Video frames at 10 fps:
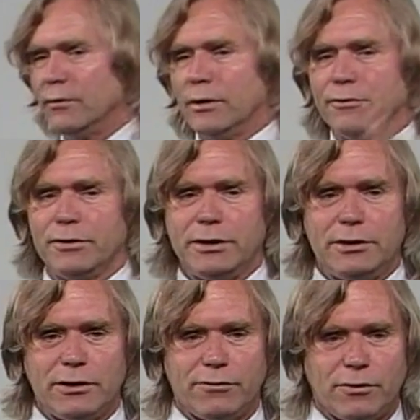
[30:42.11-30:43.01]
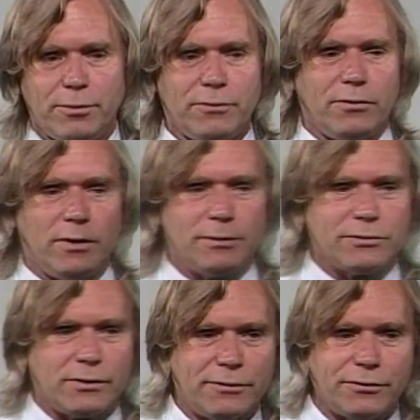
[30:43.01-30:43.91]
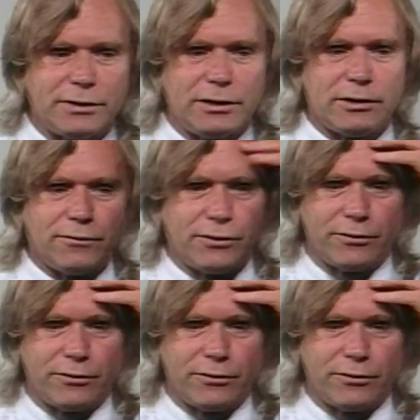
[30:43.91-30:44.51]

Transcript: one for teaching for performance, one for teaching for